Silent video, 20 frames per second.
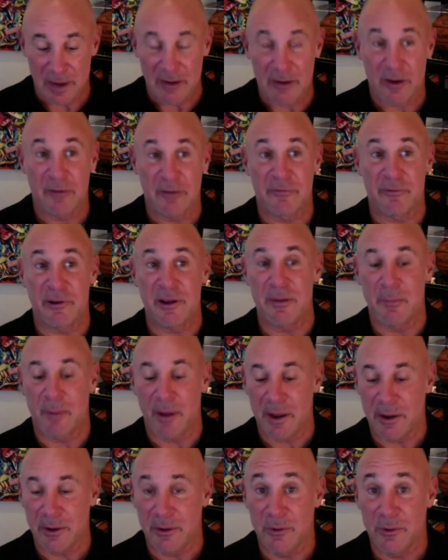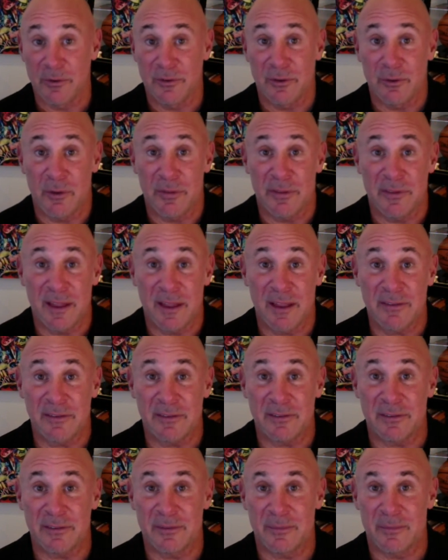I had a good friend of mine who was an
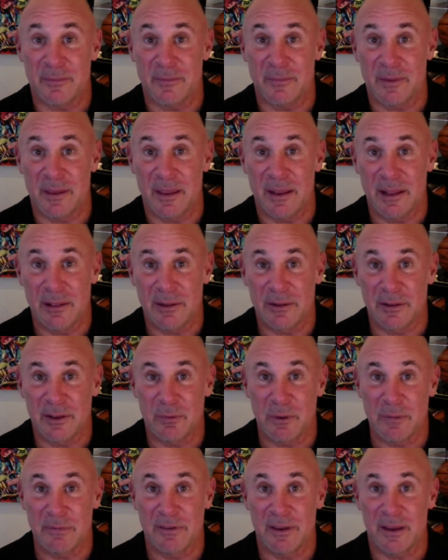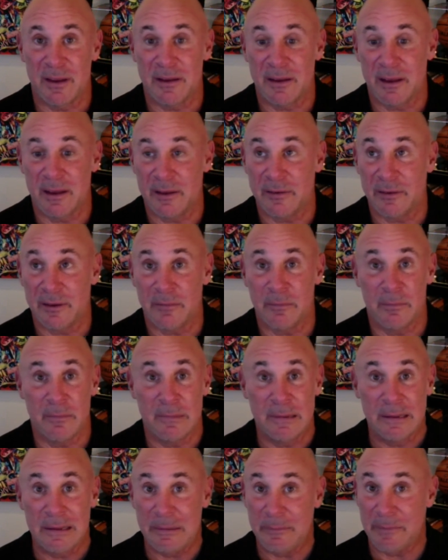orthodontist. And I looked at his website and I said,
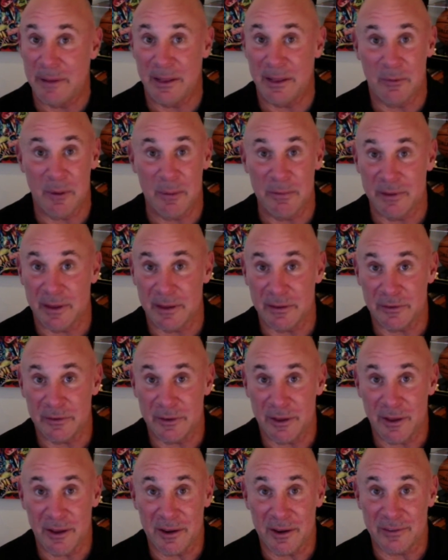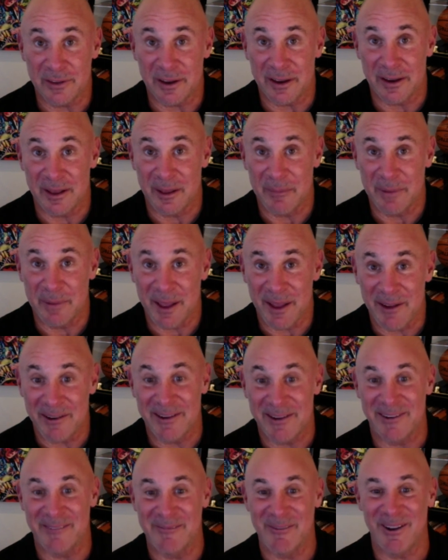"Oh man, your website sucks. I got to help you out
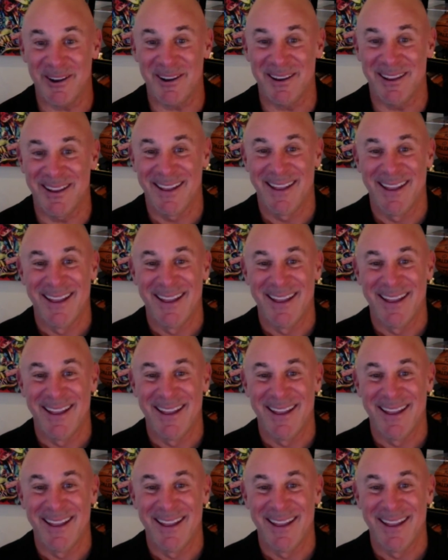here, bud."